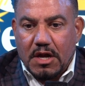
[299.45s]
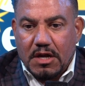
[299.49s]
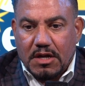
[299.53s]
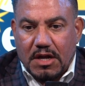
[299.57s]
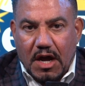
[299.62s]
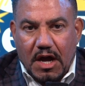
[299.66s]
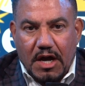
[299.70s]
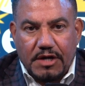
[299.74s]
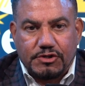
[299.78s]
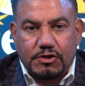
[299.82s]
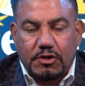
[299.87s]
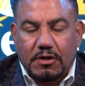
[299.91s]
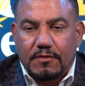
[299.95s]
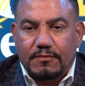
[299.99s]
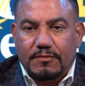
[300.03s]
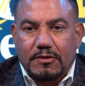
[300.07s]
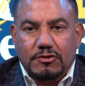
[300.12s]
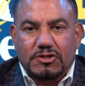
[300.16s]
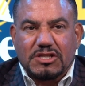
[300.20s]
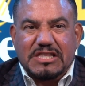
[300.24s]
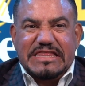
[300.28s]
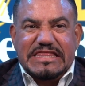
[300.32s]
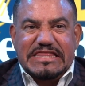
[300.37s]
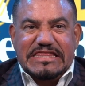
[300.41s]
God,
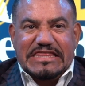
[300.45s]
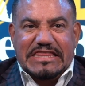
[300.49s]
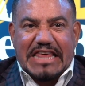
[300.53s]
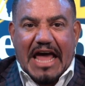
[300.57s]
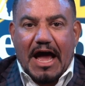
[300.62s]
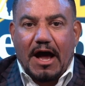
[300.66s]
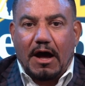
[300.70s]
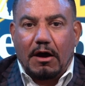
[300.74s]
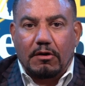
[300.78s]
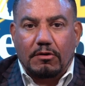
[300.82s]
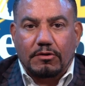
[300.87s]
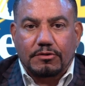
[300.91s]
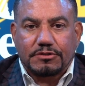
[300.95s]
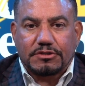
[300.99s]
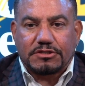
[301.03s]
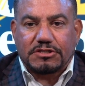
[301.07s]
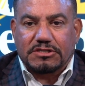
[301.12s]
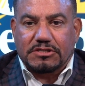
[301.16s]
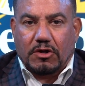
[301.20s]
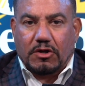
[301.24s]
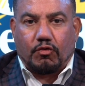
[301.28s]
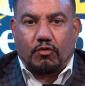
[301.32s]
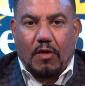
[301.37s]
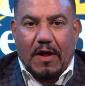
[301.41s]
there's
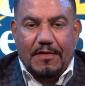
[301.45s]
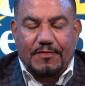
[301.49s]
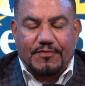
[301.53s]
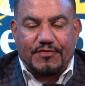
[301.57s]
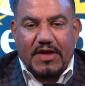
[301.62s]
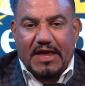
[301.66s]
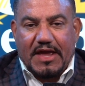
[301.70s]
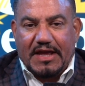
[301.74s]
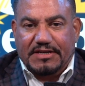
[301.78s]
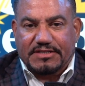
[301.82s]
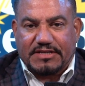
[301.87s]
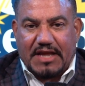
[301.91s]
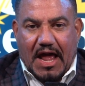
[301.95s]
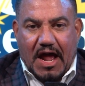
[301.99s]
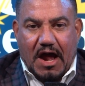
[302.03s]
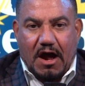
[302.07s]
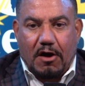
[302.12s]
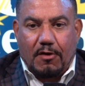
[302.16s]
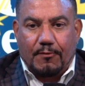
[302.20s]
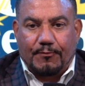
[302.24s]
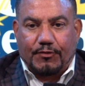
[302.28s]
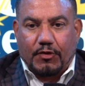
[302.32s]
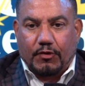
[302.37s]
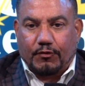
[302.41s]
thousands of great things
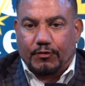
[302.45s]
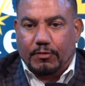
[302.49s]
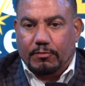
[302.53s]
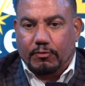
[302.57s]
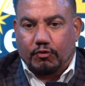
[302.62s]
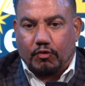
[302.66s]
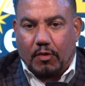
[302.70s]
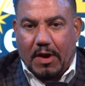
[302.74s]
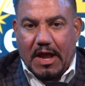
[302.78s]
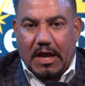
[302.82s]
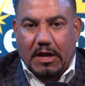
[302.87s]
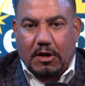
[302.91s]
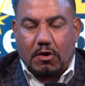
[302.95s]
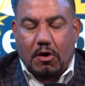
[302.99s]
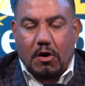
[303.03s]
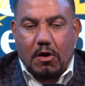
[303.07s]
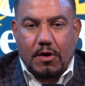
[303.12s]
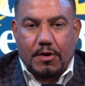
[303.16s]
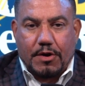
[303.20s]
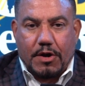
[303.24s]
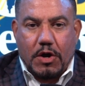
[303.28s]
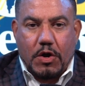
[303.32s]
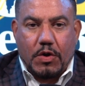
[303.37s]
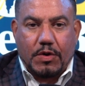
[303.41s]
out there from Grant
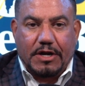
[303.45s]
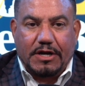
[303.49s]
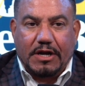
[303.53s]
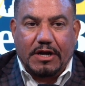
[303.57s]
Cardone and